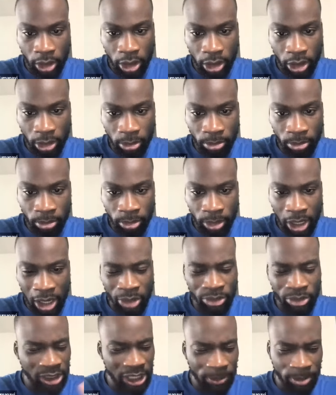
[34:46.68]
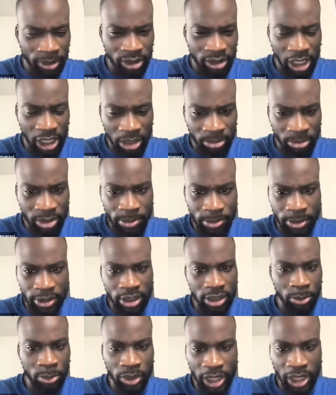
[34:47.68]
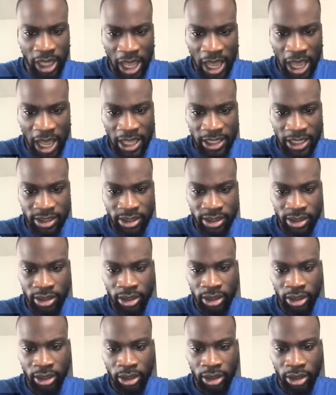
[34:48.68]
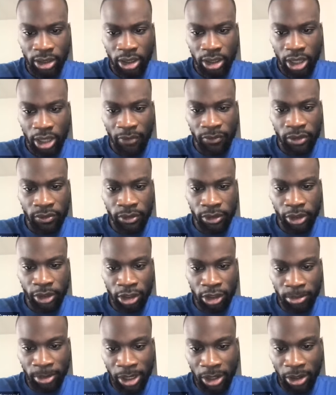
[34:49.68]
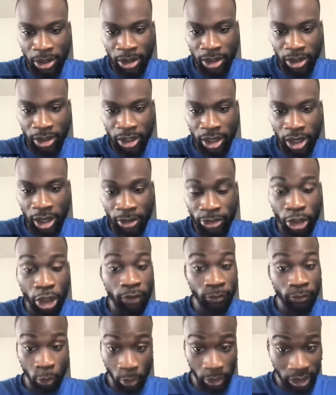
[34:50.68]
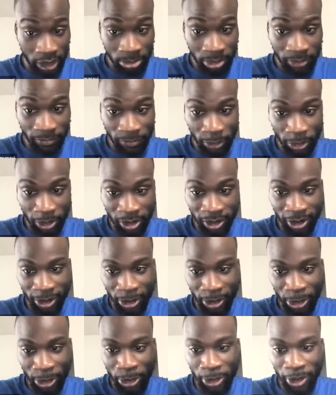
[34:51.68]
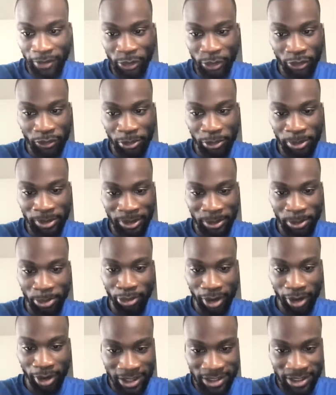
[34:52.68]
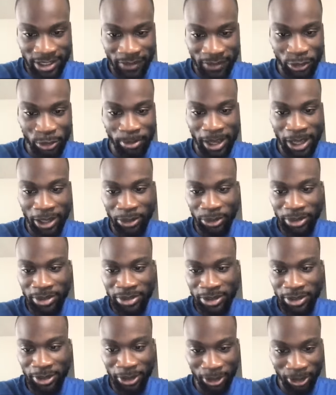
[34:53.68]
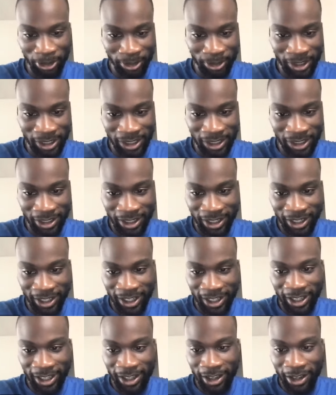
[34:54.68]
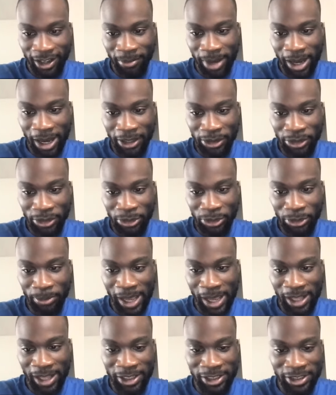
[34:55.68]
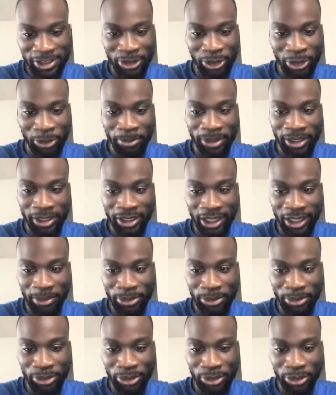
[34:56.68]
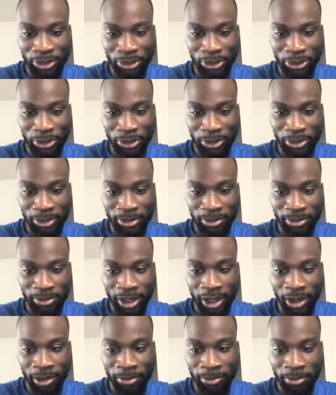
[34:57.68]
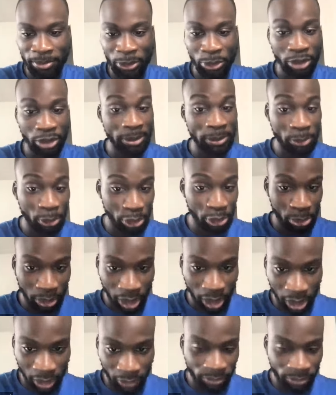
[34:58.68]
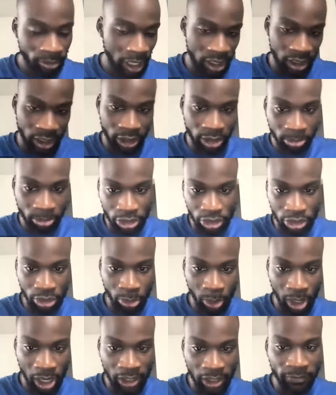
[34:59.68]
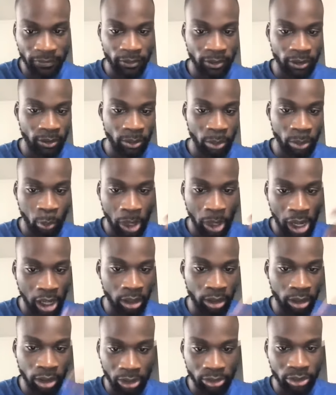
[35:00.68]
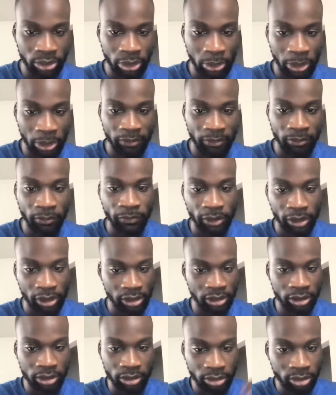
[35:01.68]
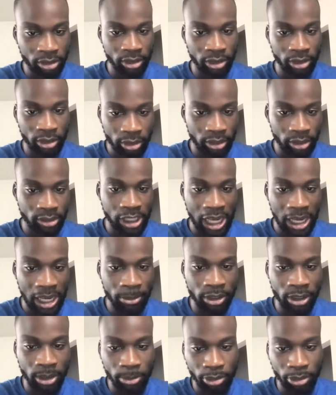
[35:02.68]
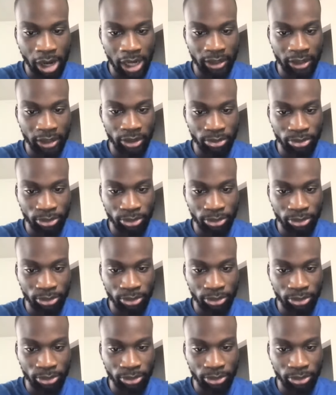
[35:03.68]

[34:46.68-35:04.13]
um, I'll just keep it anonymous. But someone asked, "Have you ever thought about uh, thought of quitting before, or have you ever been depressed? Have you battled insecurity? Um, how do you balance, you know, being able to um, be with the people you love, kind of like you mentioned your wife, mm. while also like fulfilling the time in the practice